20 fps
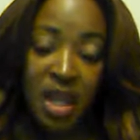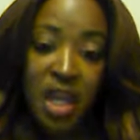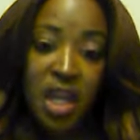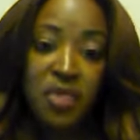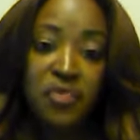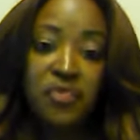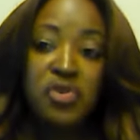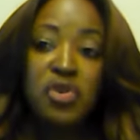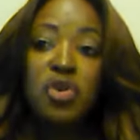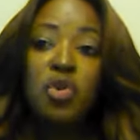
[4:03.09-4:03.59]

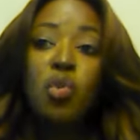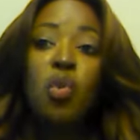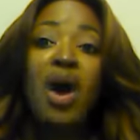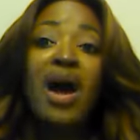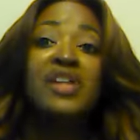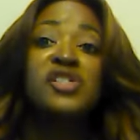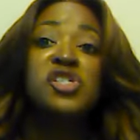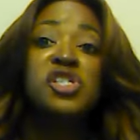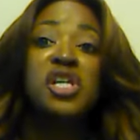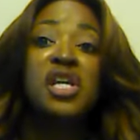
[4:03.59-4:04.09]
If you're
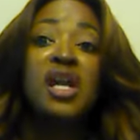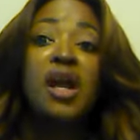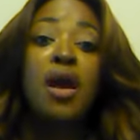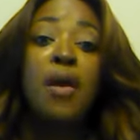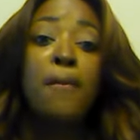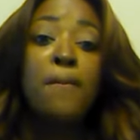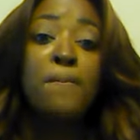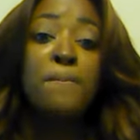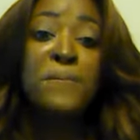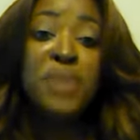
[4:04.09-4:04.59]
watching
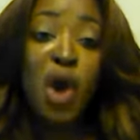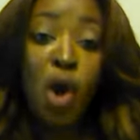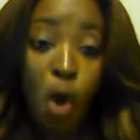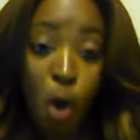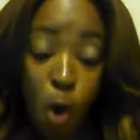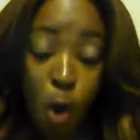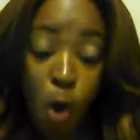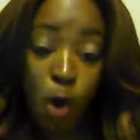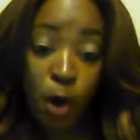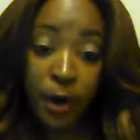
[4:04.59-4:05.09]

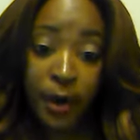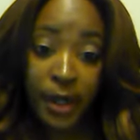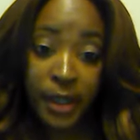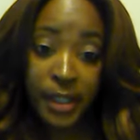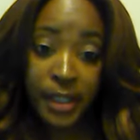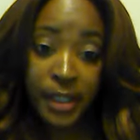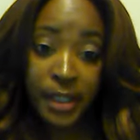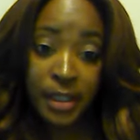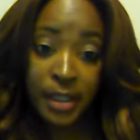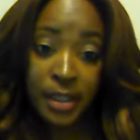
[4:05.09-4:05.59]
porn,
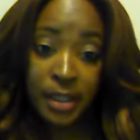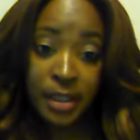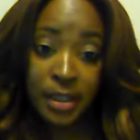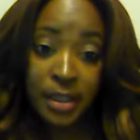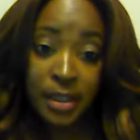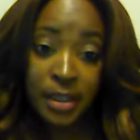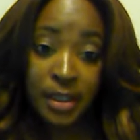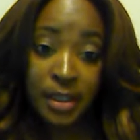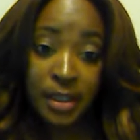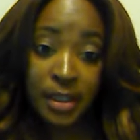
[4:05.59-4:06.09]

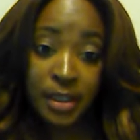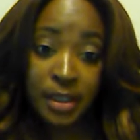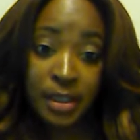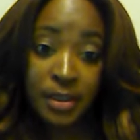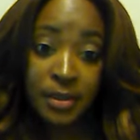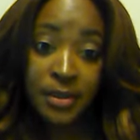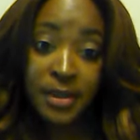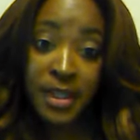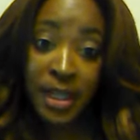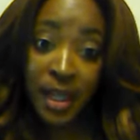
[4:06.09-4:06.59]

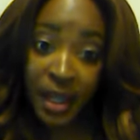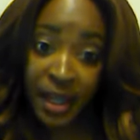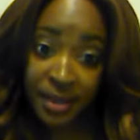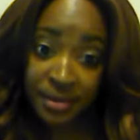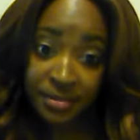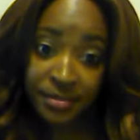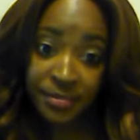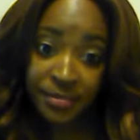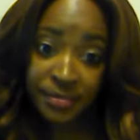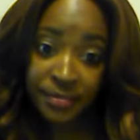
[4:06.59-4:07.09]
okay.
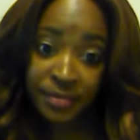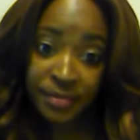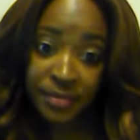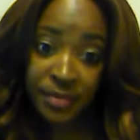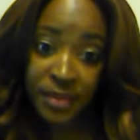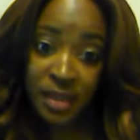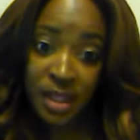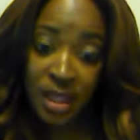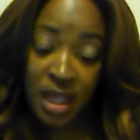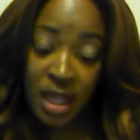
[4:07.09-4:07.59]

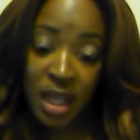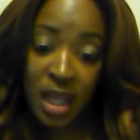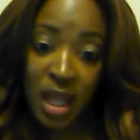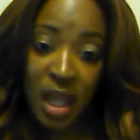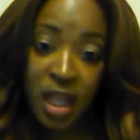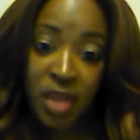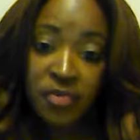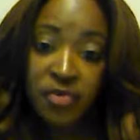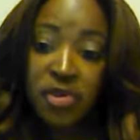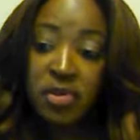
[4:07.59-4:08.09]

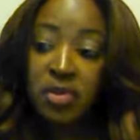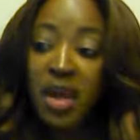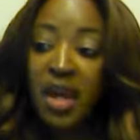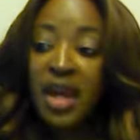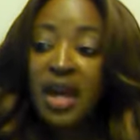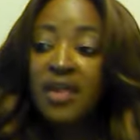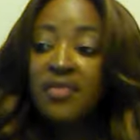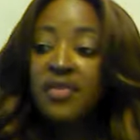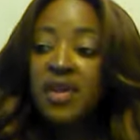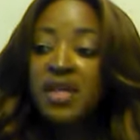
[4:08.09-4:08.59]
If you
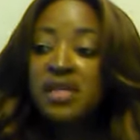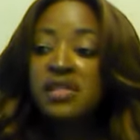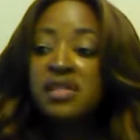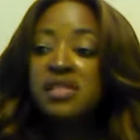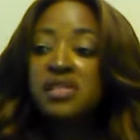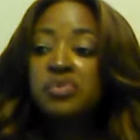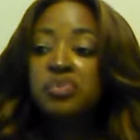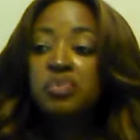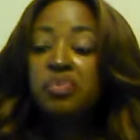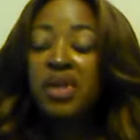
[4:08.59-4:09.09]
have a
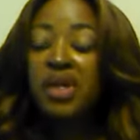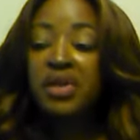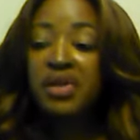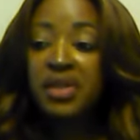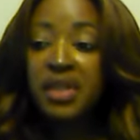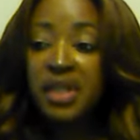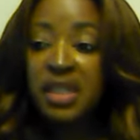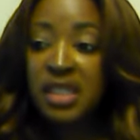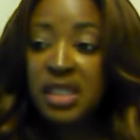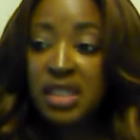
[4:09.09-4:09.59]

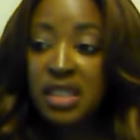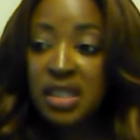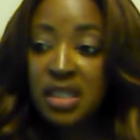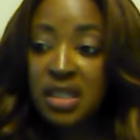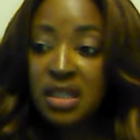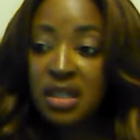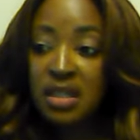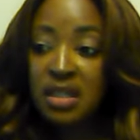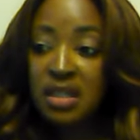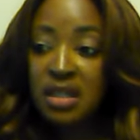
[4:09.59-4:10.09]
spirit
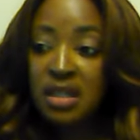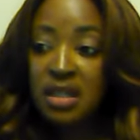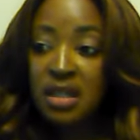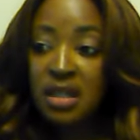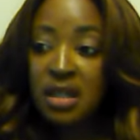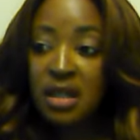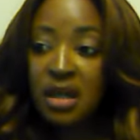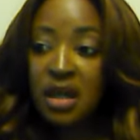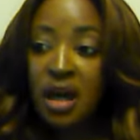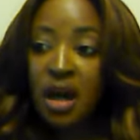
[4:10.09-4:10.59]

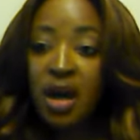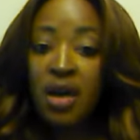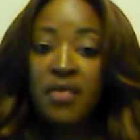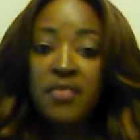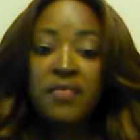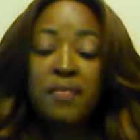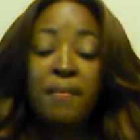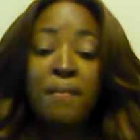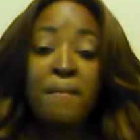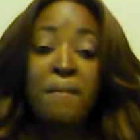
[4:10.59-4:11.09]

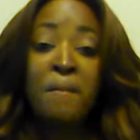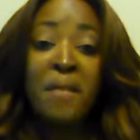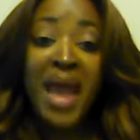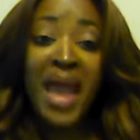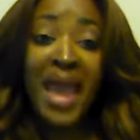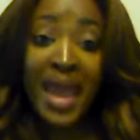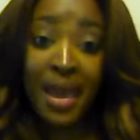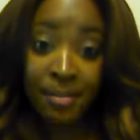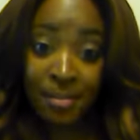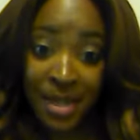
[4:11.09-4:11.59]
of
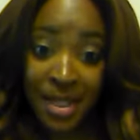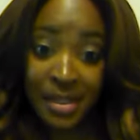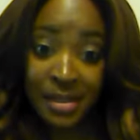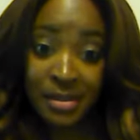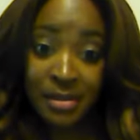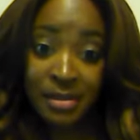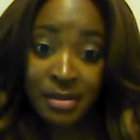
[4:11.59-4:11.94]
mammon,